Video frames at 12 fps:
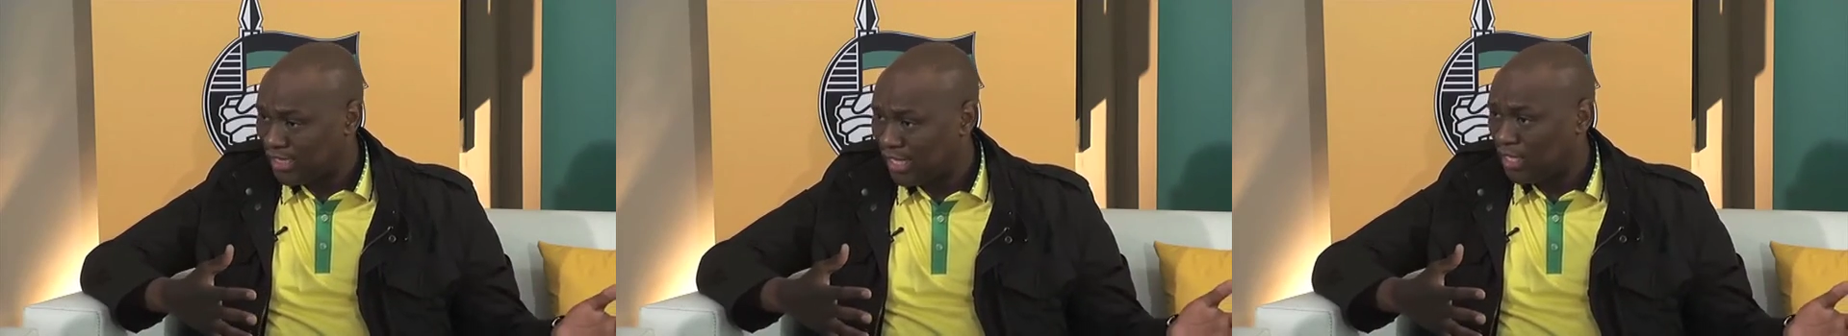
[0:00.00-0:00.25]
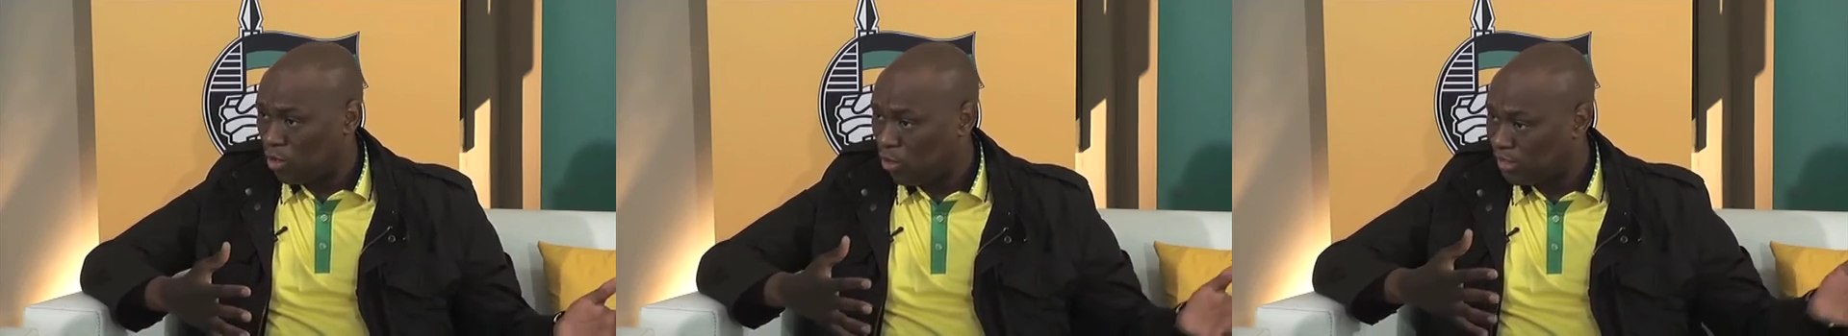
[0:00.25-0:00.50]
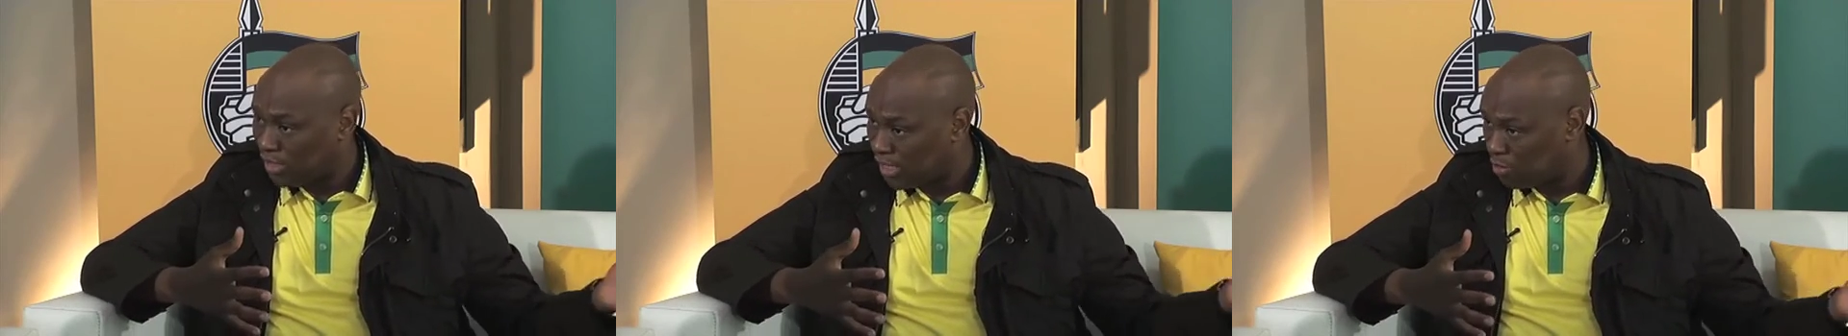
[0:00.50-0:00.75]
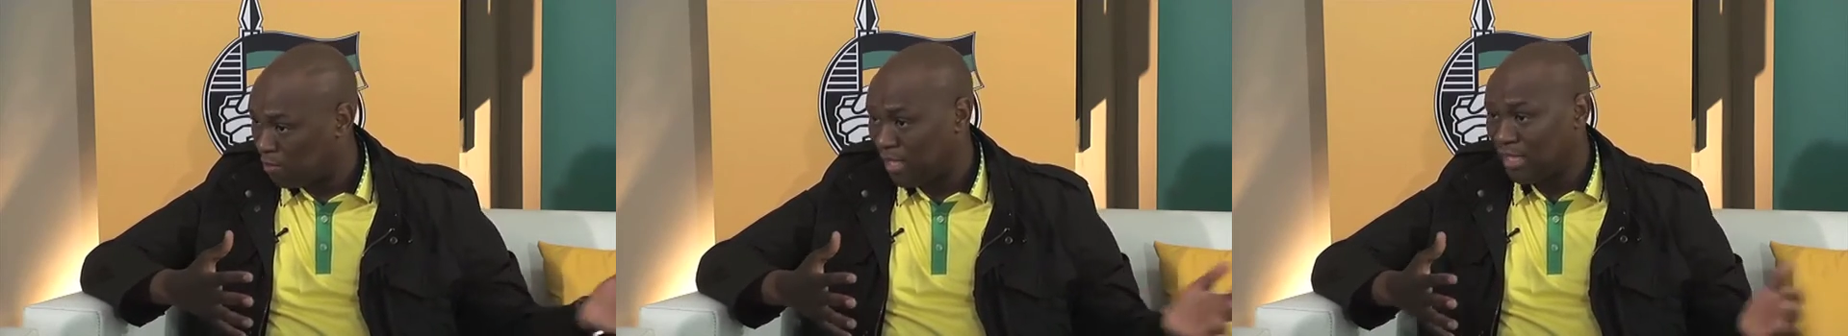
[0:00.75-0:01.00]
track record it
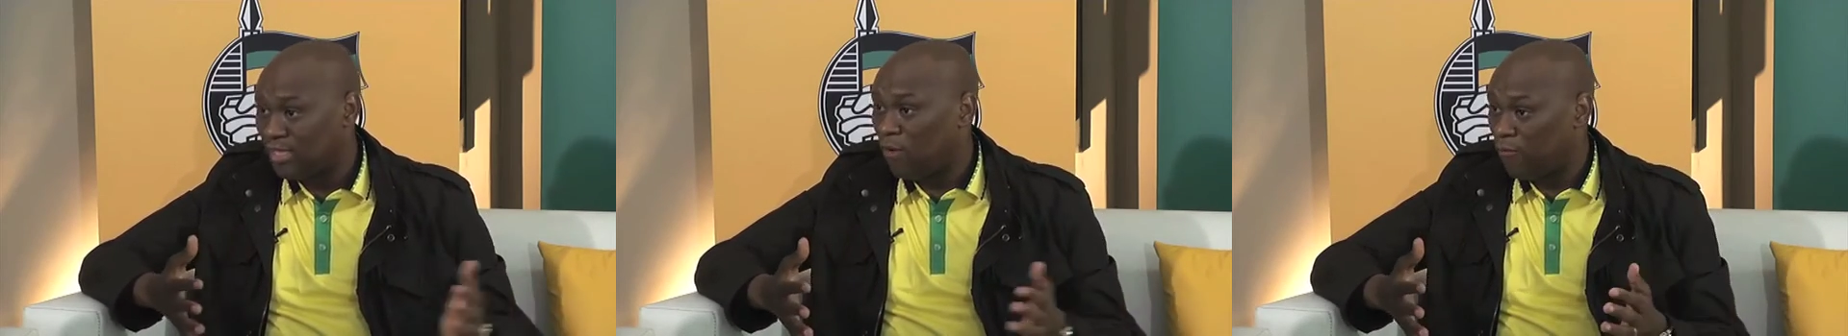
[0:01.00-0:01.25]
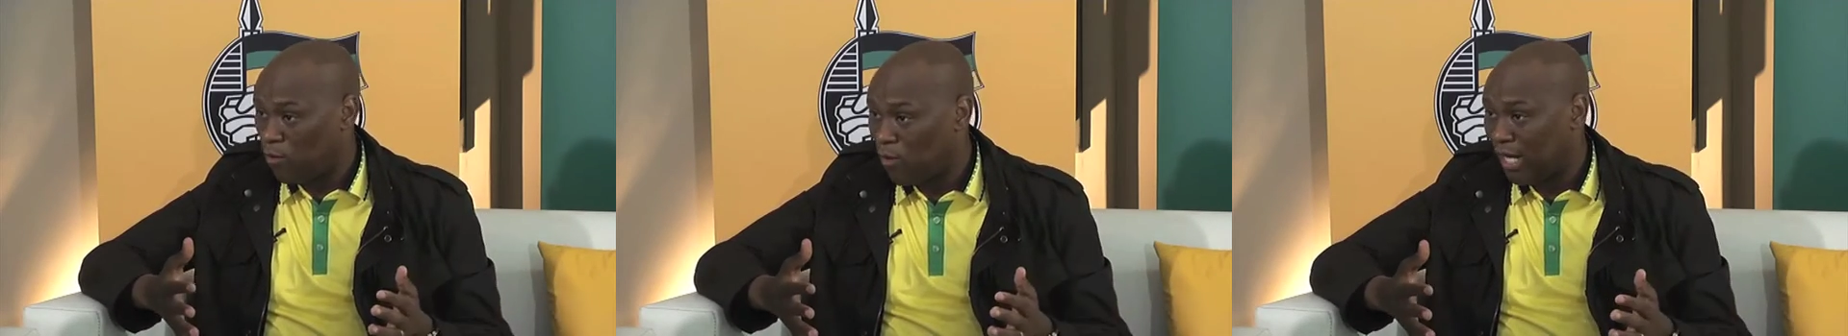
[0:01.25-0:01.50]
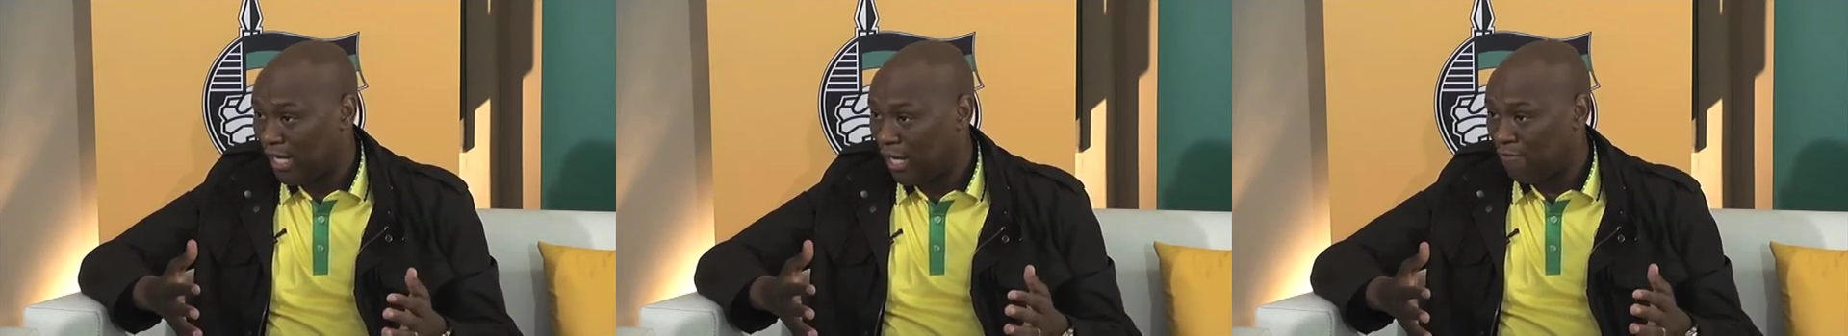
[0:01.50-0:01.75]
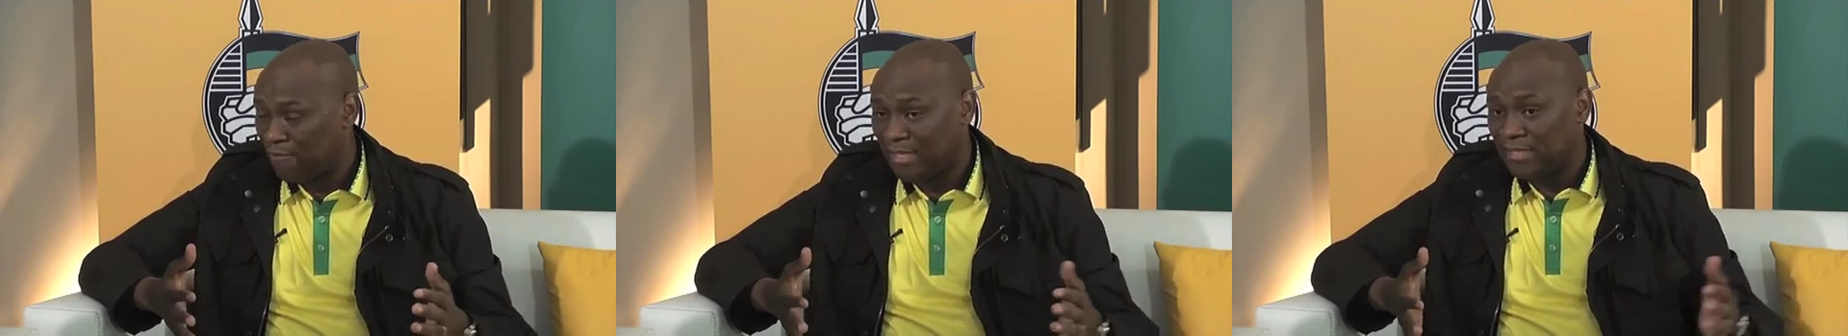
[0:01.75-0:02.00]
has built of local
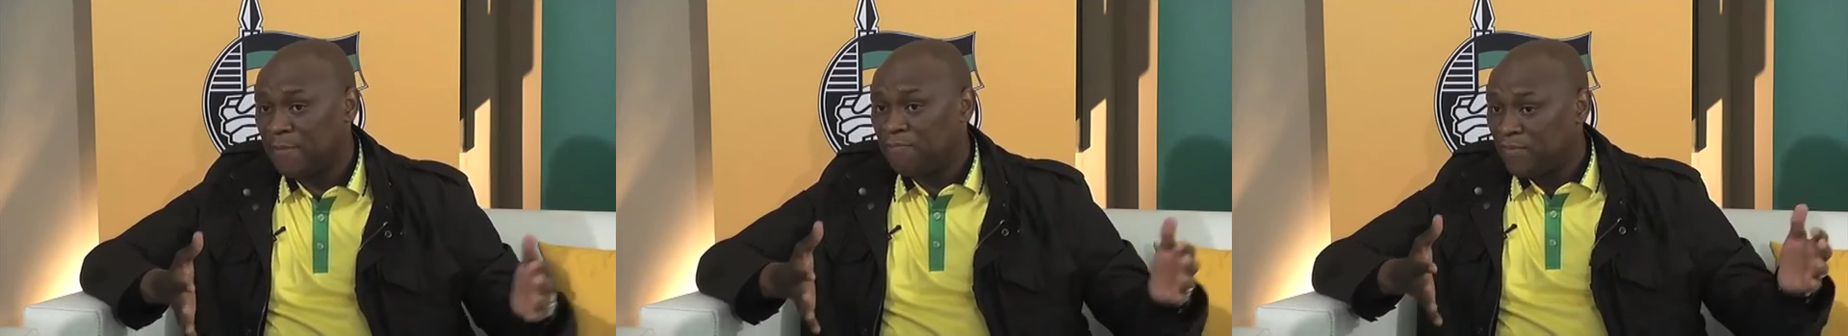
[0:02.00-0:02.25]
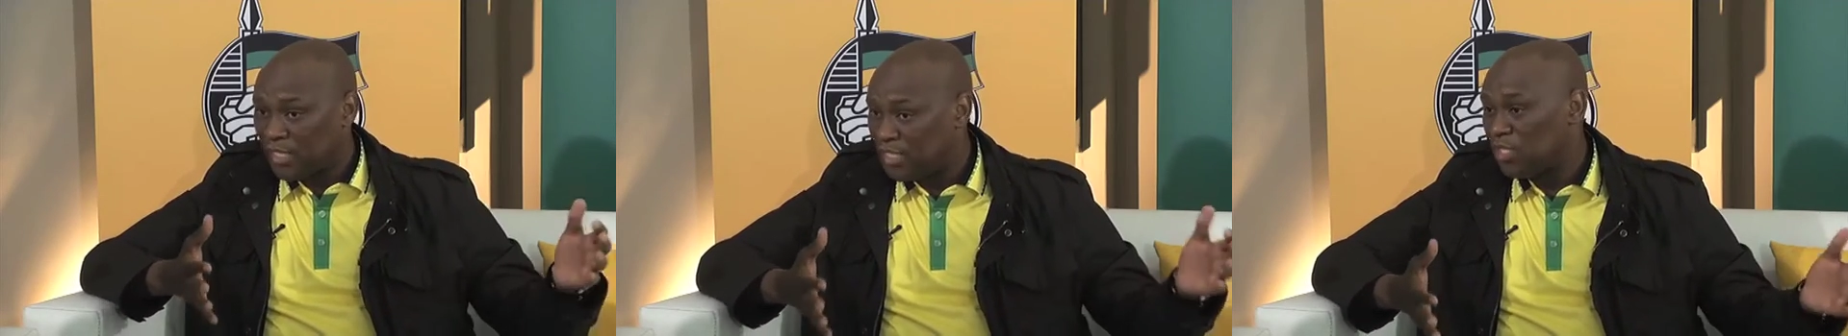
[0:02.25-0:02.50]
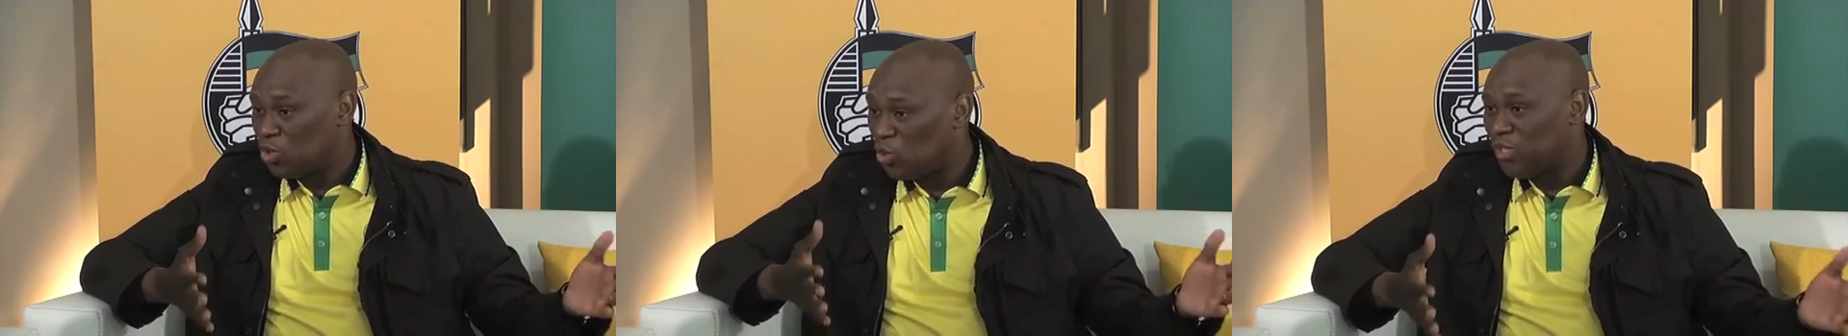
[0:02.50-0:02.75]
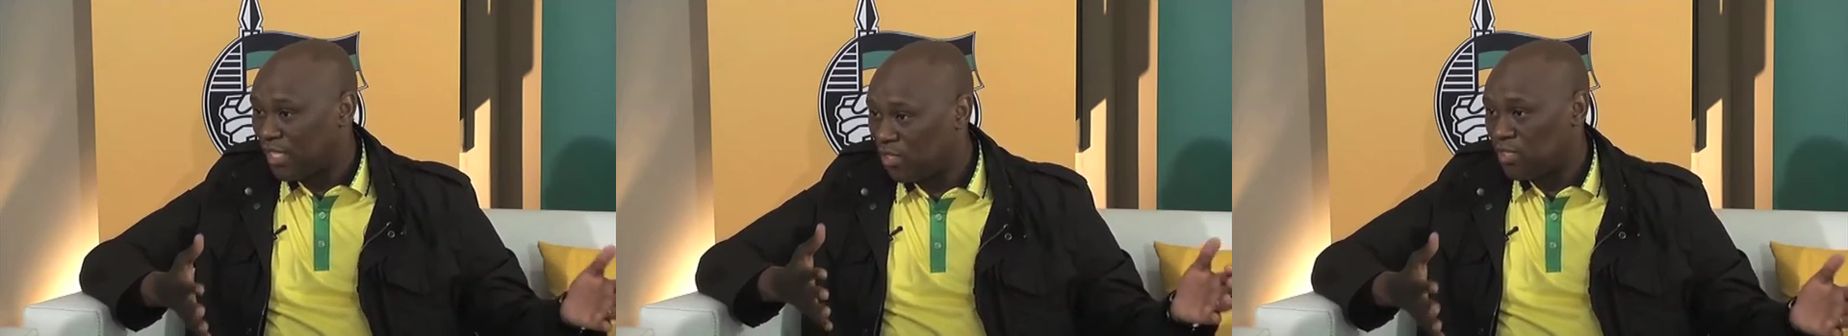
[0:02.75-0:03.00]
government since
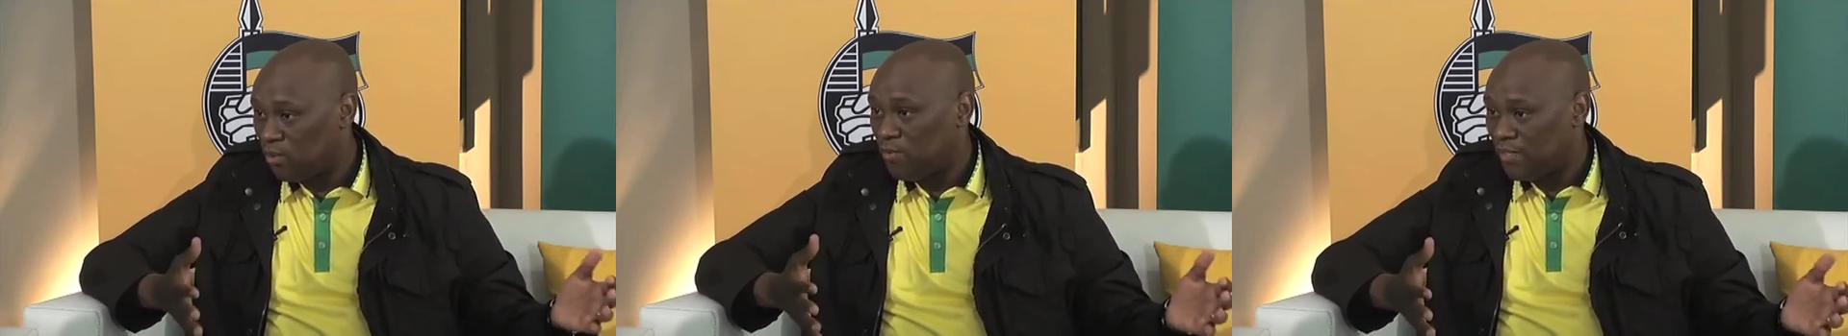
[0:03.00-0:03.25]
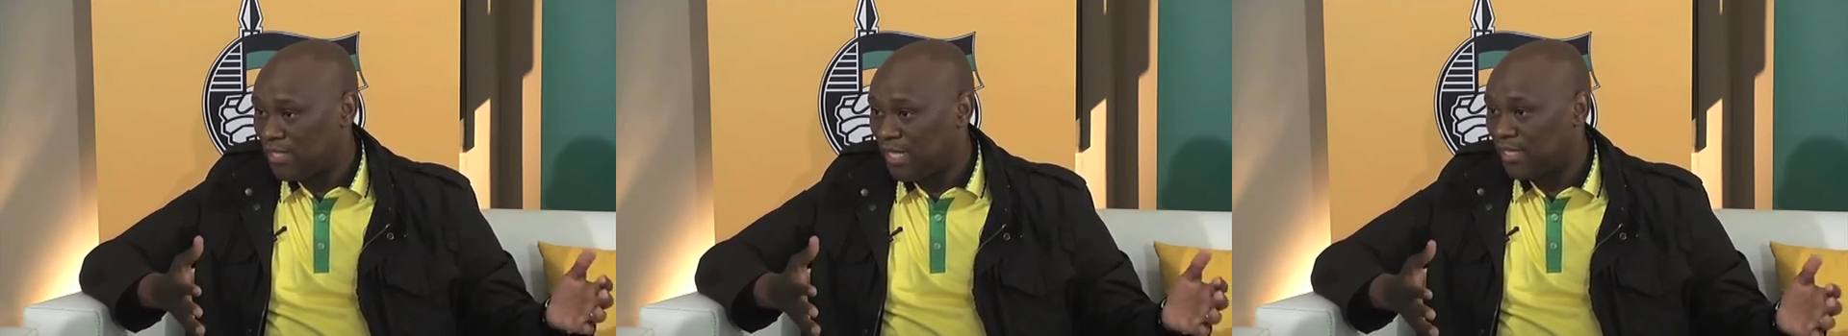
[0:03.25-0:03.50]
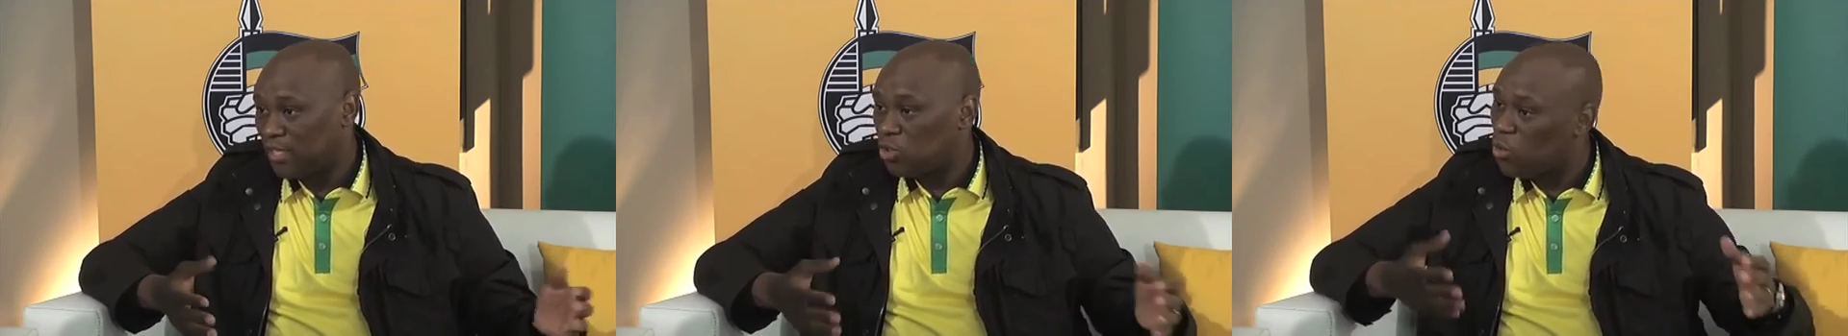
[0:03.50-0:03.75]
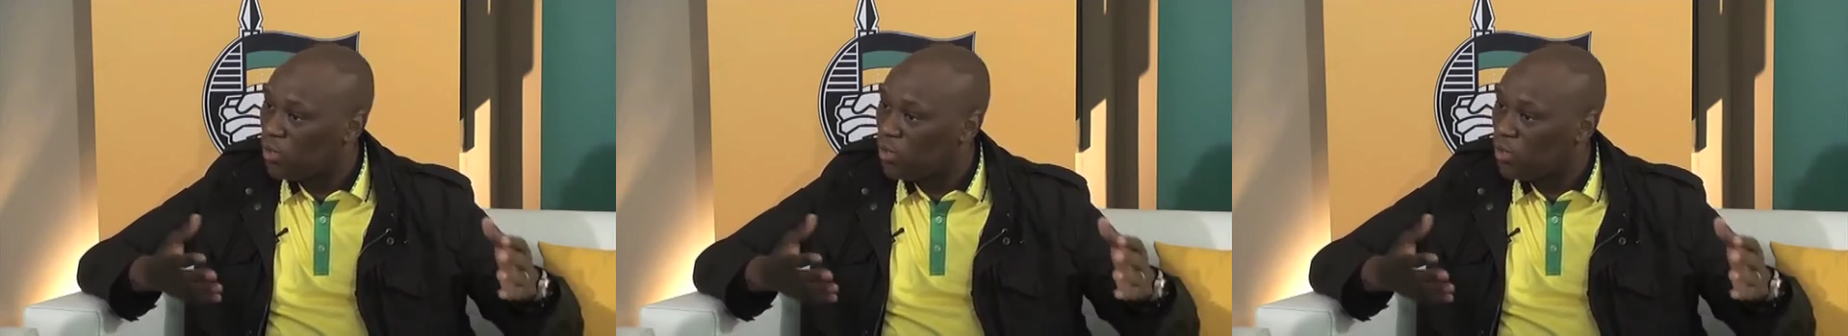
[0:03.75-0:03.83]
2000 when we started.